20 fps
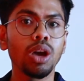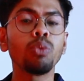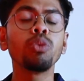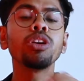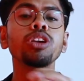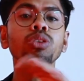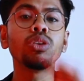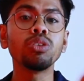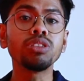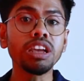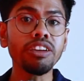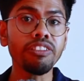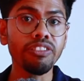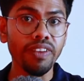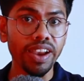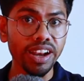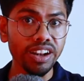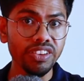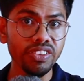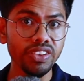We don't have
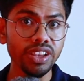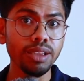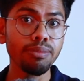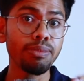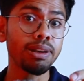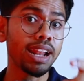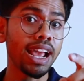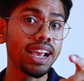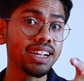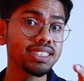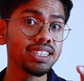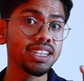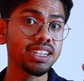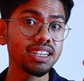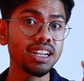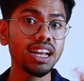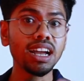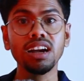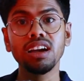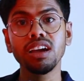factory, but I
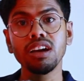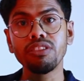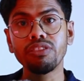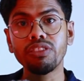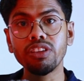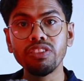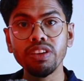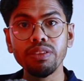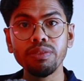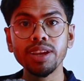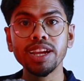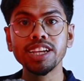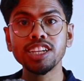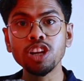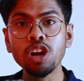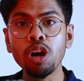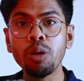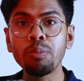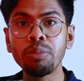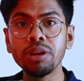said na, for
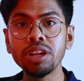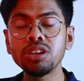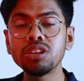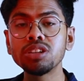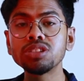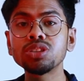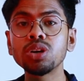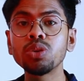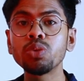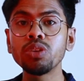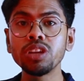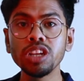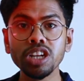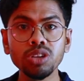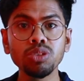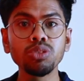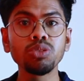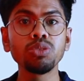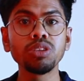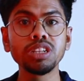fabrication company also we
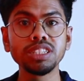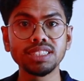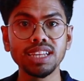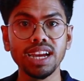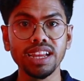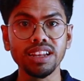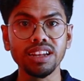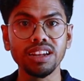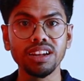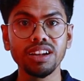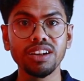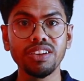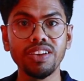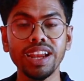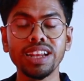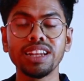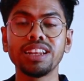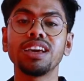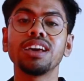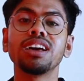need to do design,
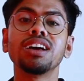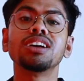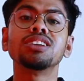right?